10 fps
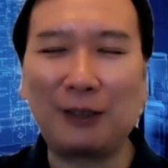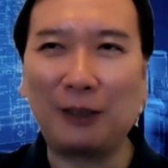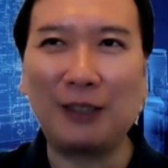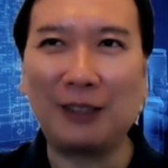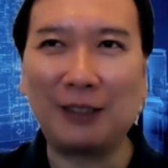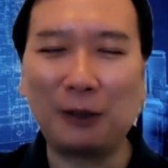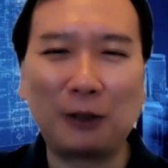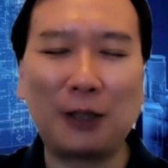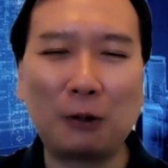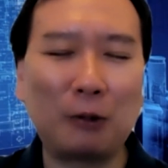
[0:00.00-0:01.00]
the
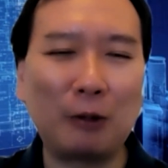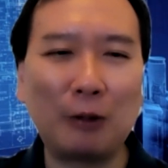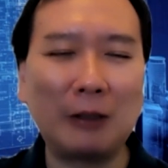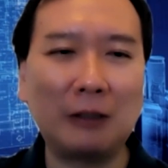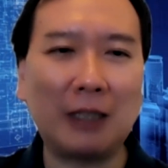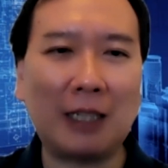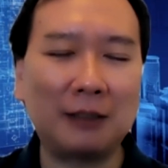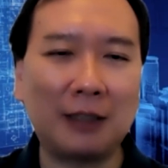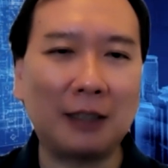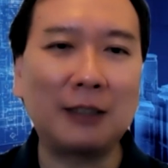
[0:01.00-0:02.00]
user who
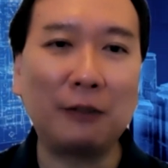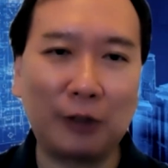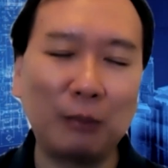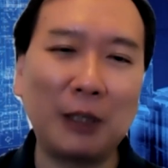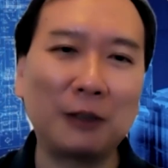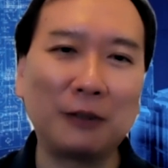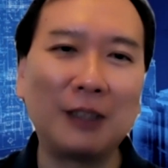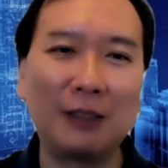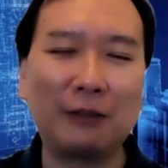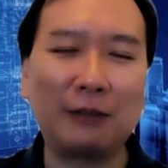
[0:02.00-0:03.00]
access the information,
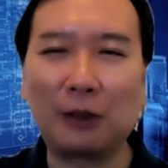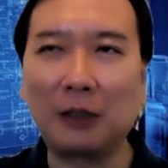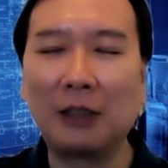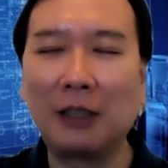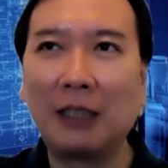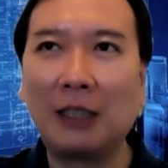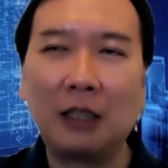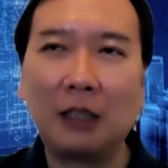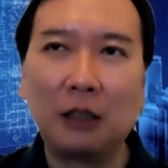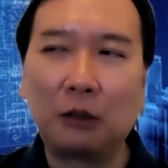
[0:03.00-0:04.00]
of course.
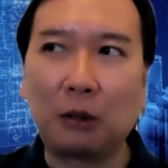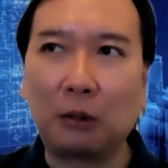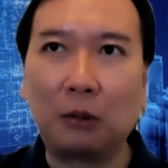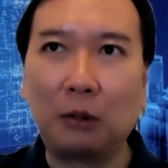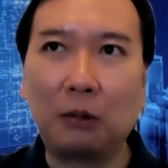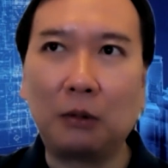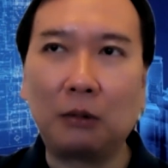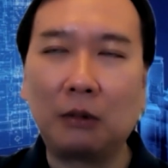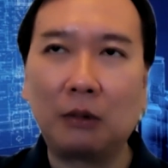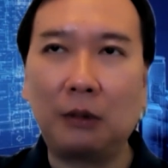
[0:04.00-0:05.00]

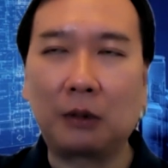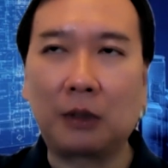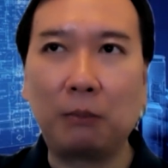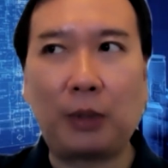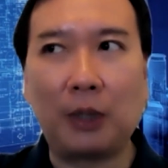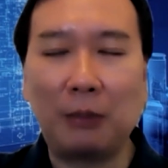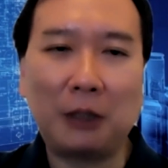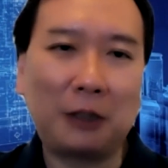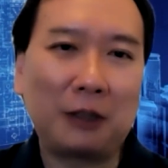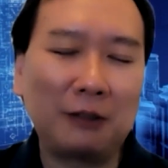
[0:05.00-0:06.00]
So you can
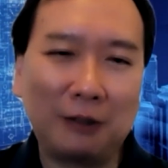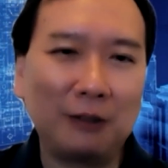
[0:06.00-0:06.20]
publish